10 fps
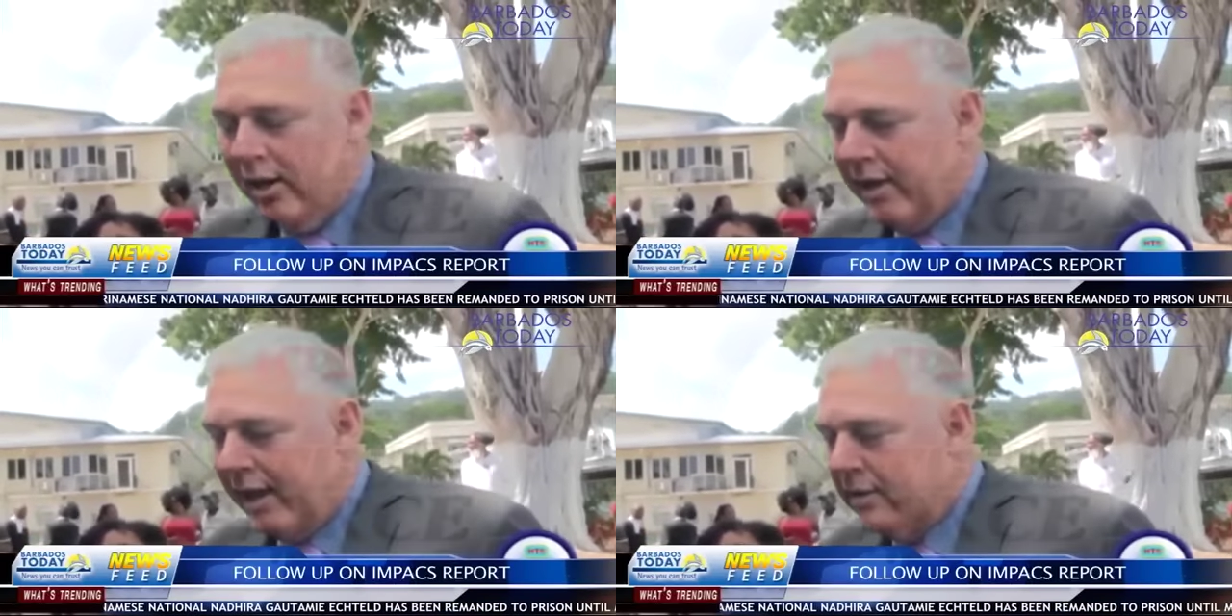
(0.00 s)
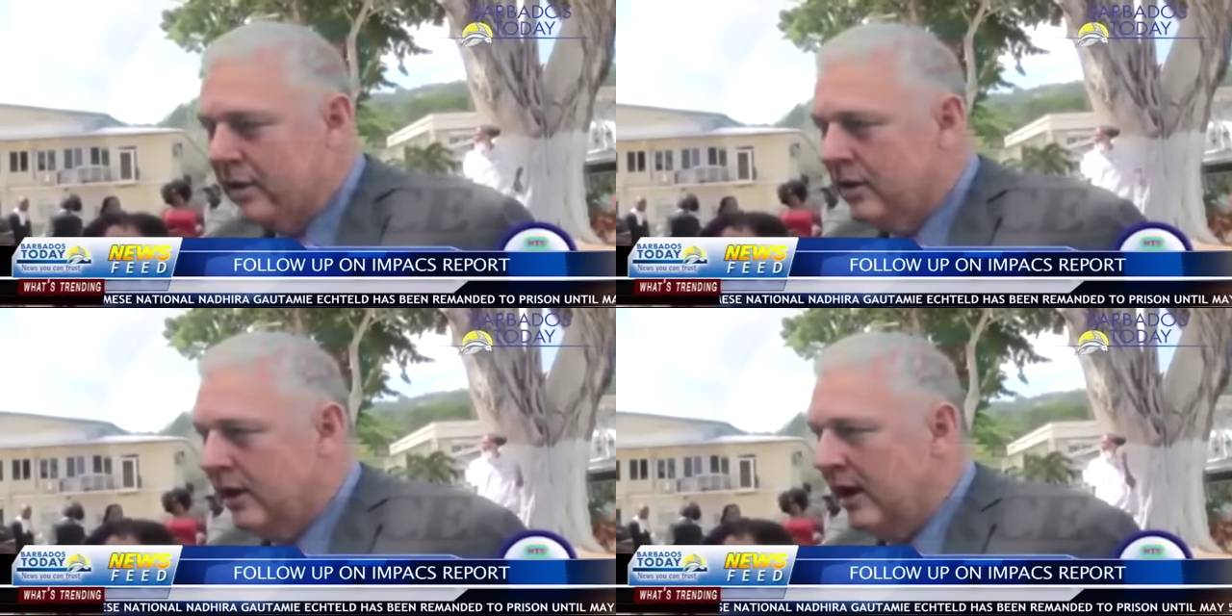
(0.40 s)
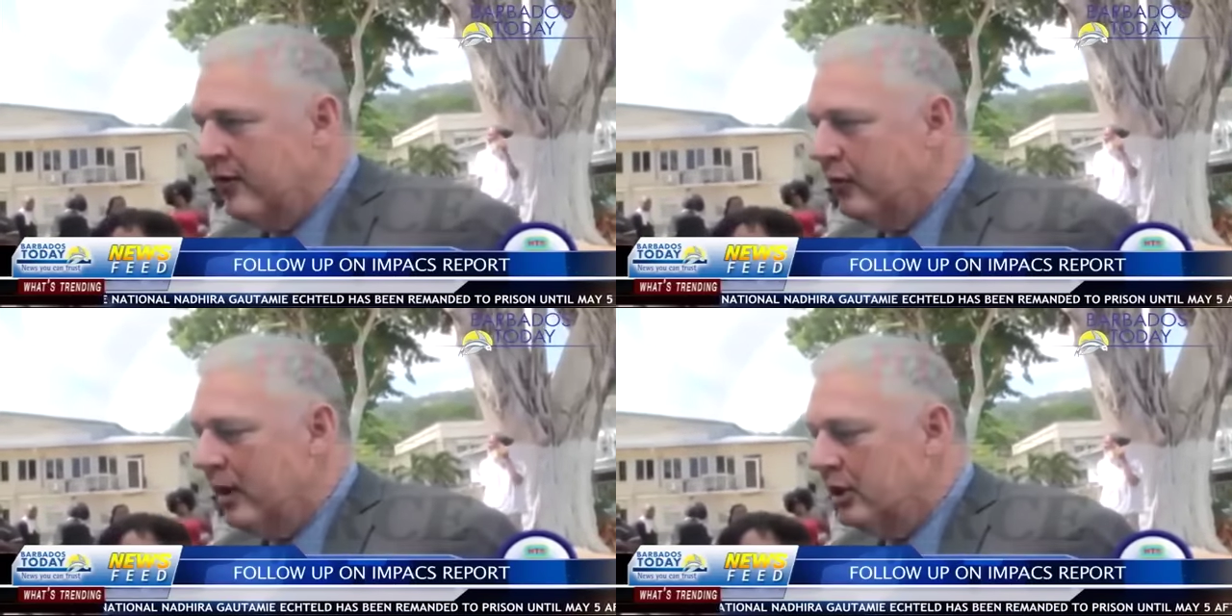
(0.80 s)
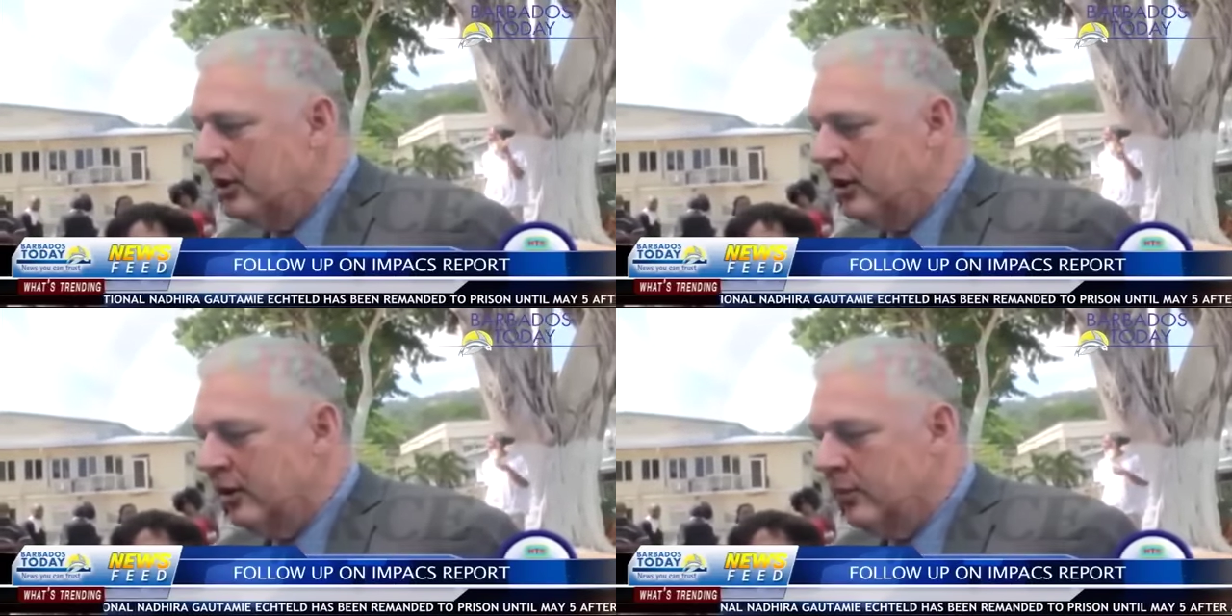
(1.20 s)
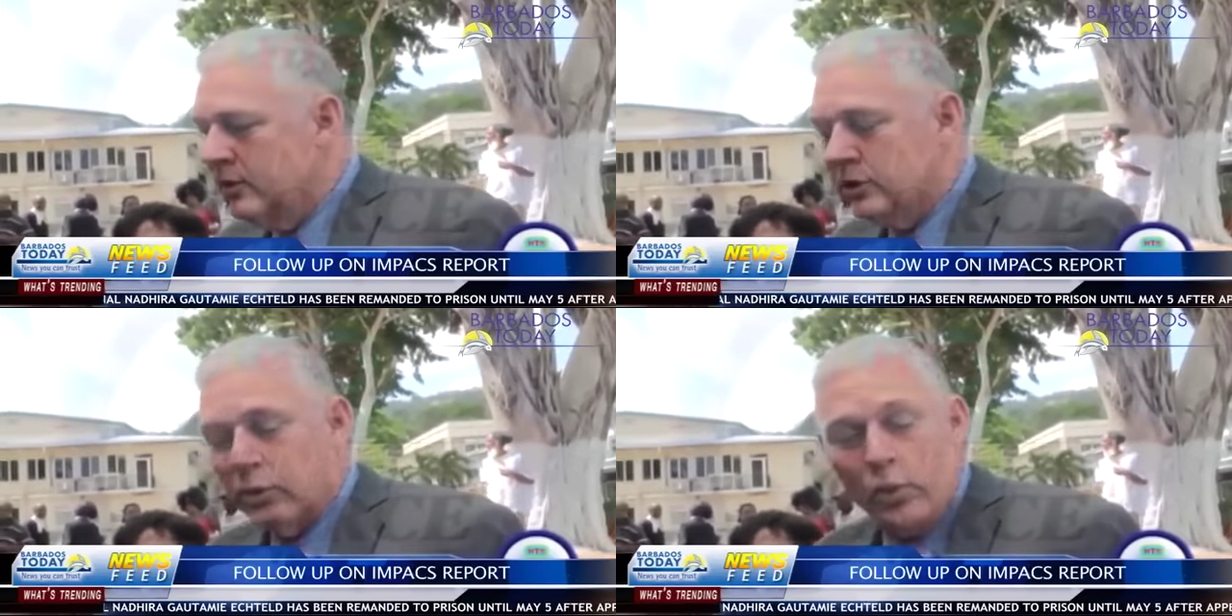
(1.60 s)
that the information that
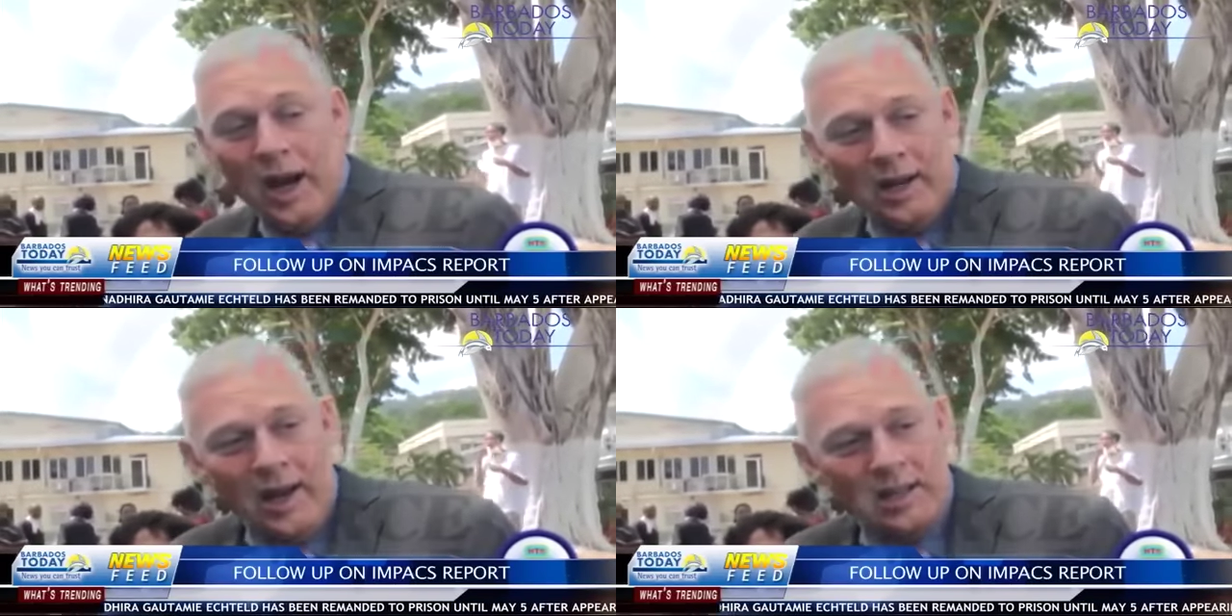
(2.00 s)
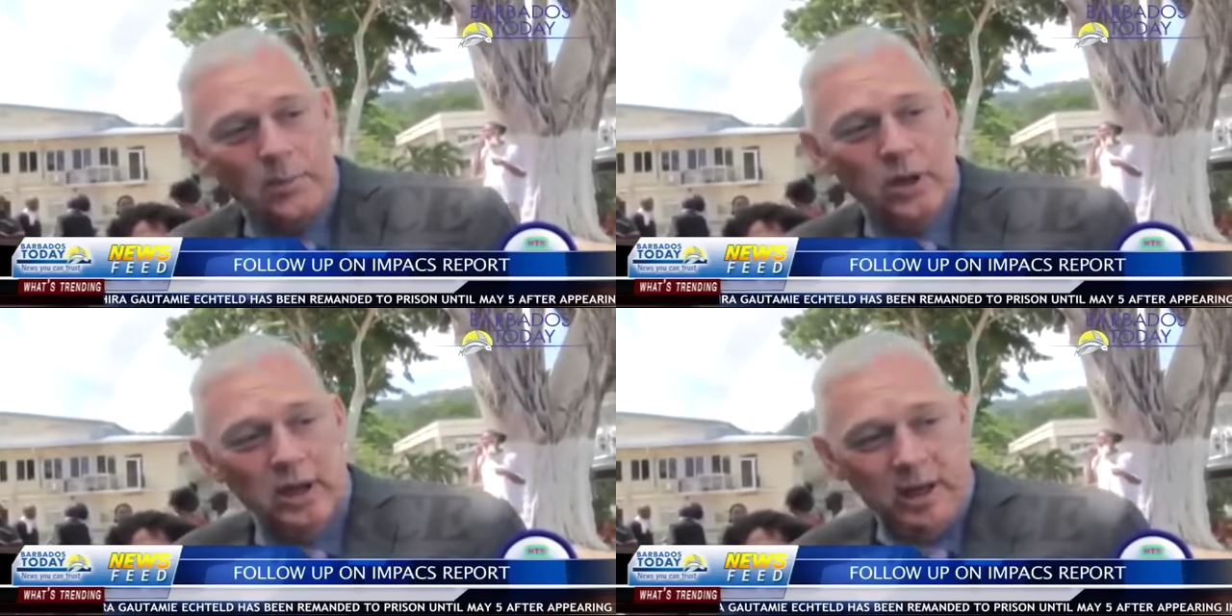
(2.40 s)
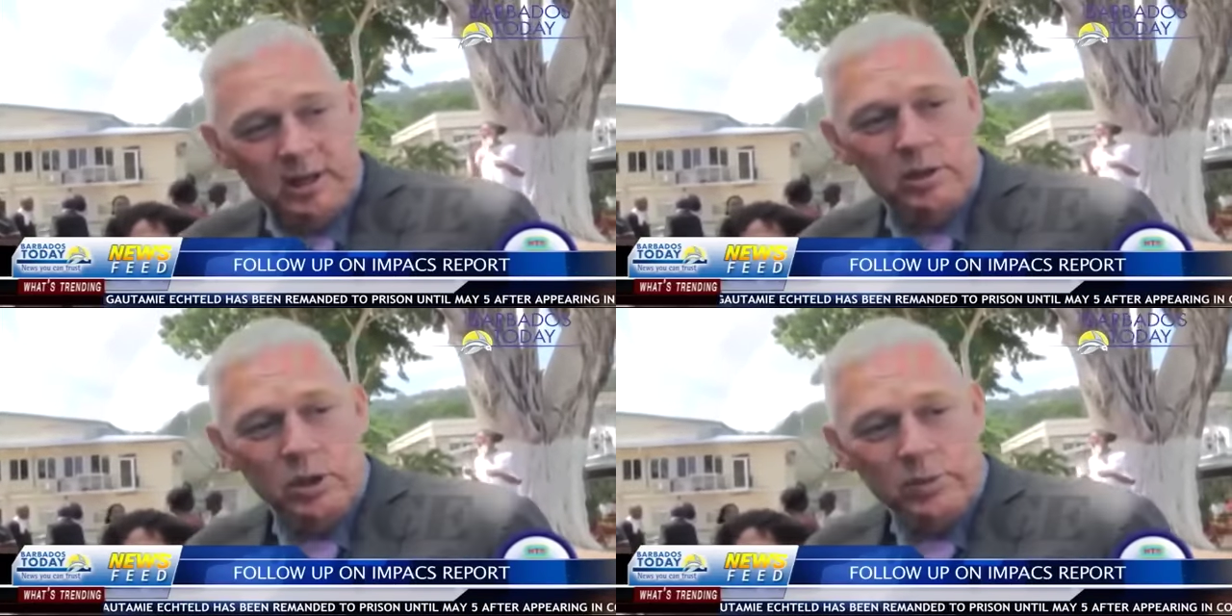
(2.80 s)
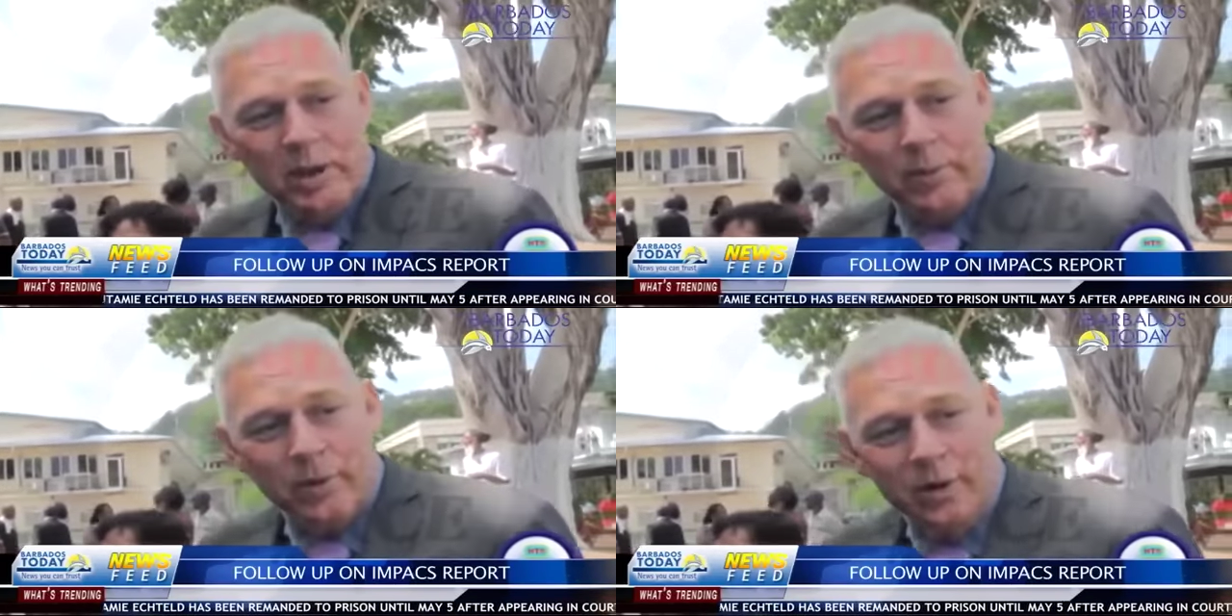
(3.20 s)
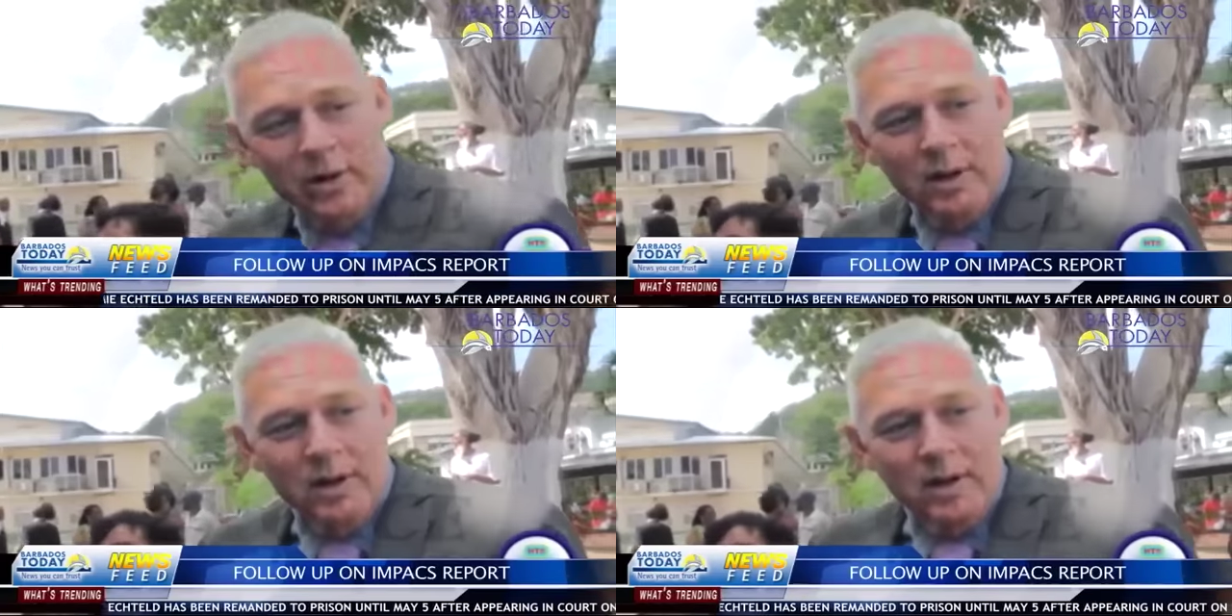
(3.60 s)
Mister Wayne has put in his newspaper
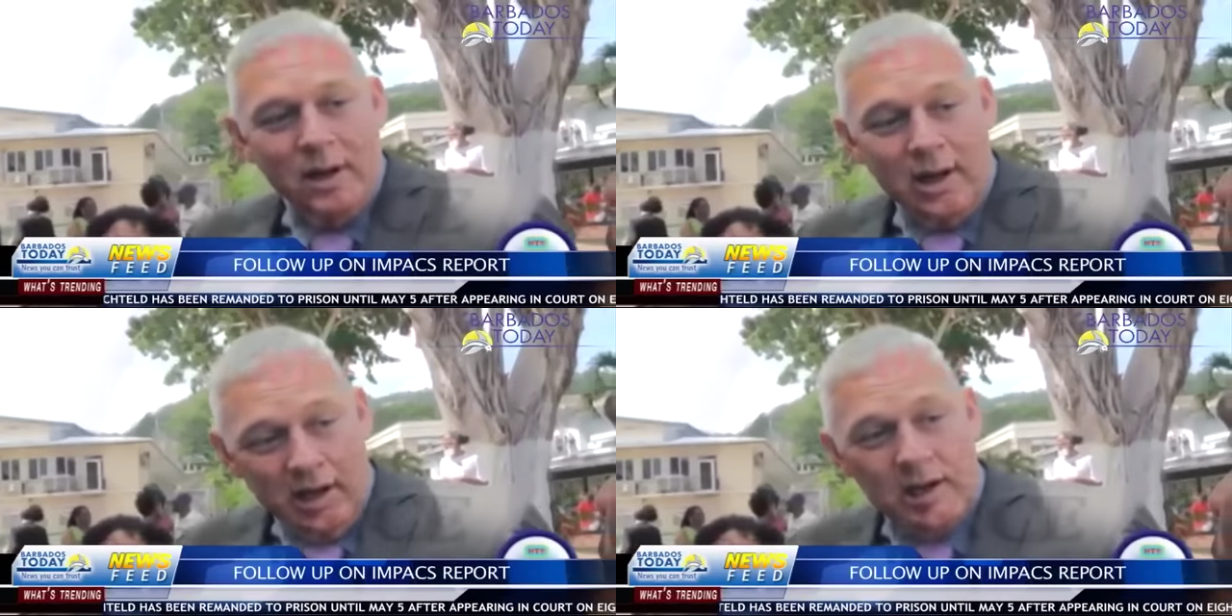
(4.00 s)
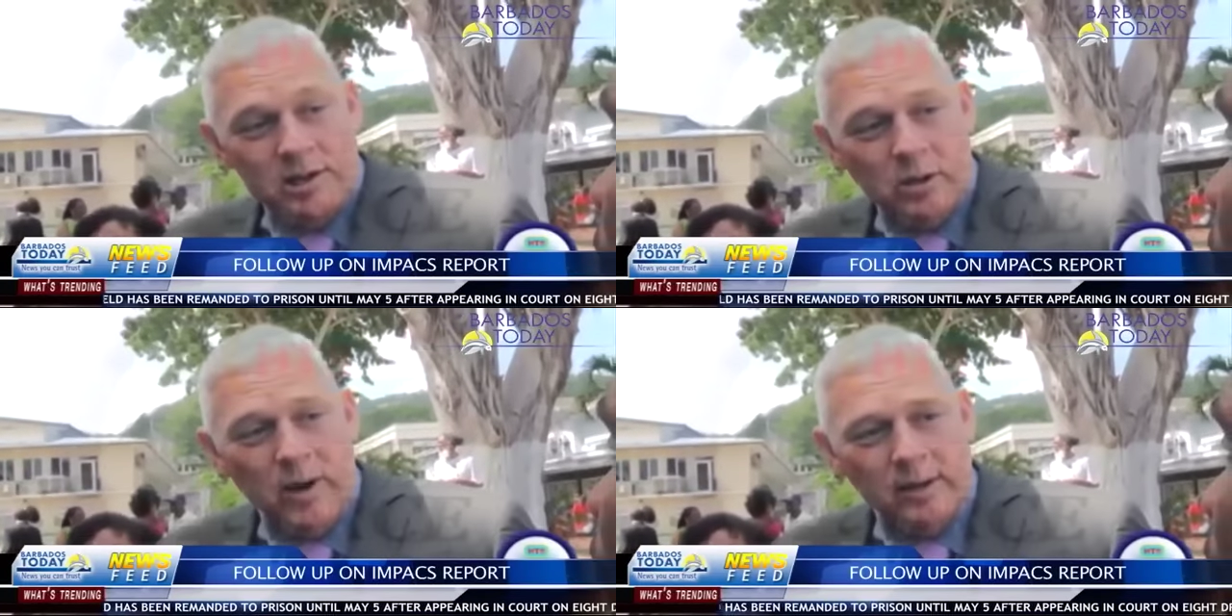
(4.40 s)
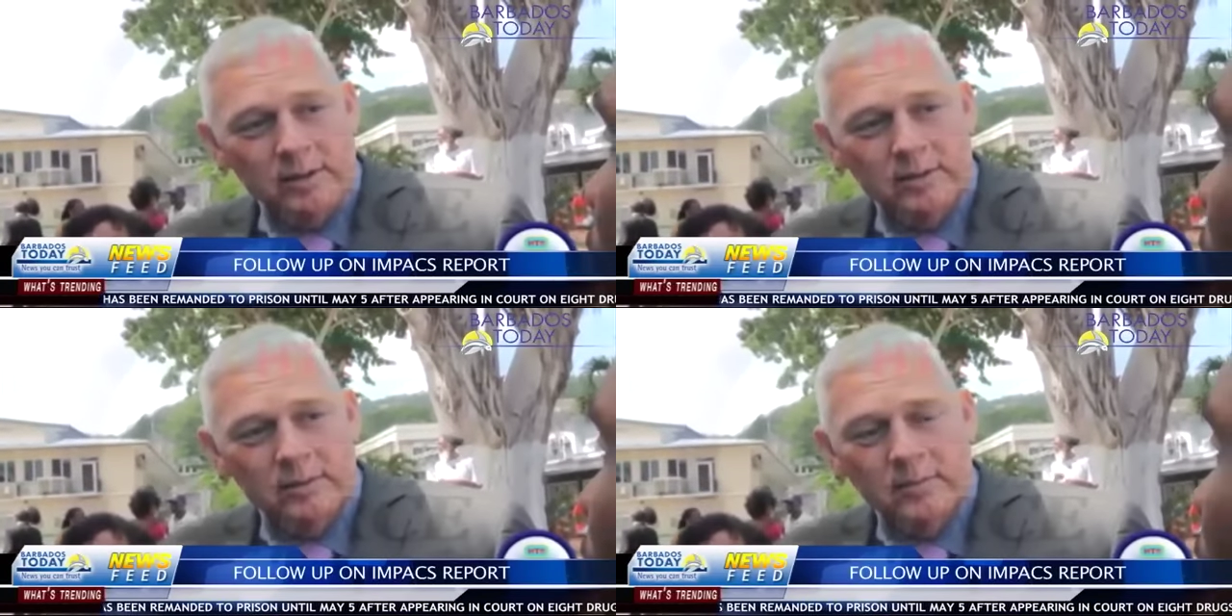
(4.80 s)
is correct.